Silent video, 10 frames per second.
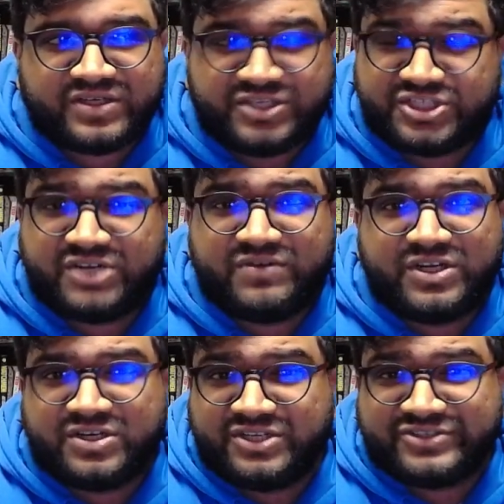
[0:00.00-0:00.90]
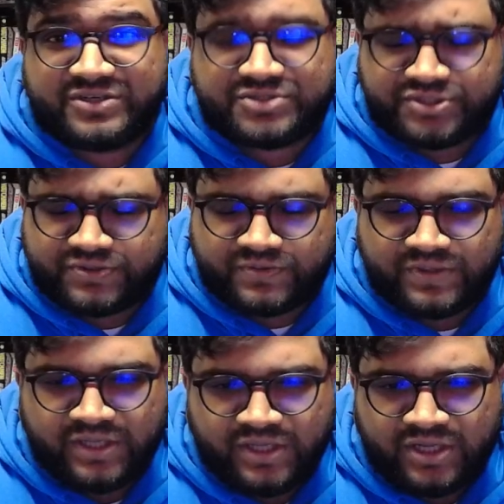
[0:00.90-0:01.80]
DJ Reader, he's out too
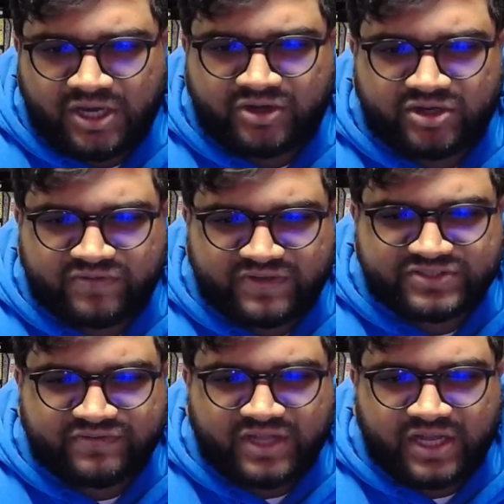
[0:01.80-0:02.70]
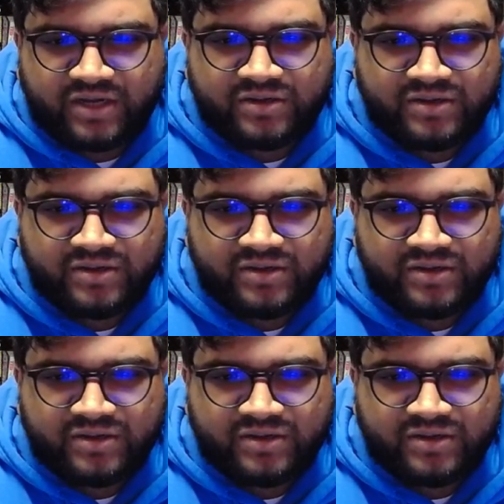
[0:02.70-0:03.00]
on our defensive line.